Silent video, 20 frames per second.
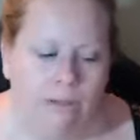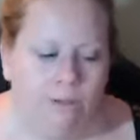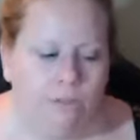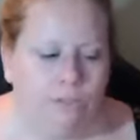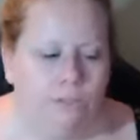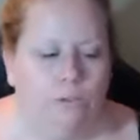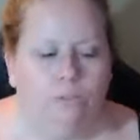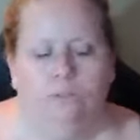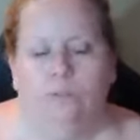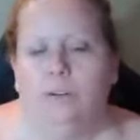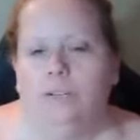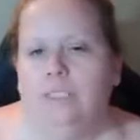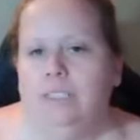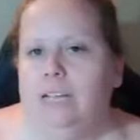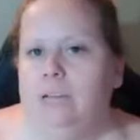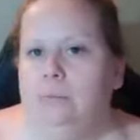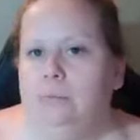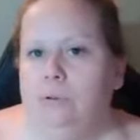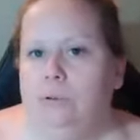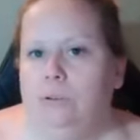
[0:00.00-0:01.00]
So for
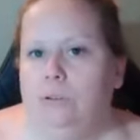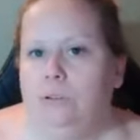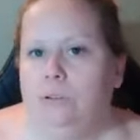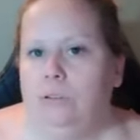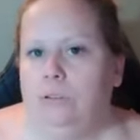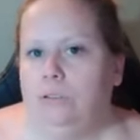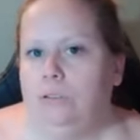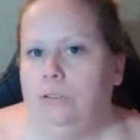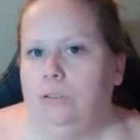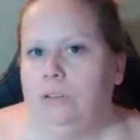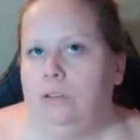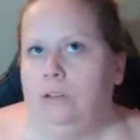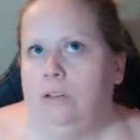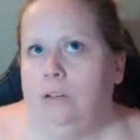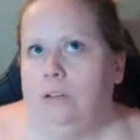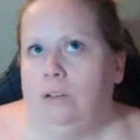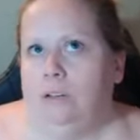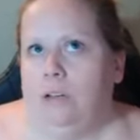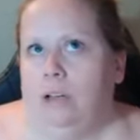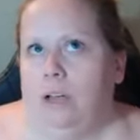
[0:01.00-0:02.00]
example,
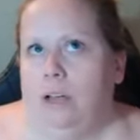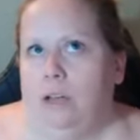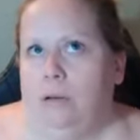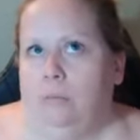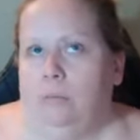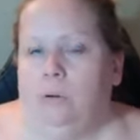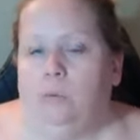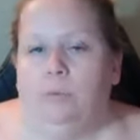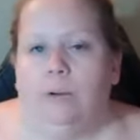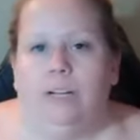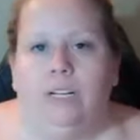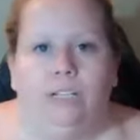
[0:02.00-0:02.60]
one way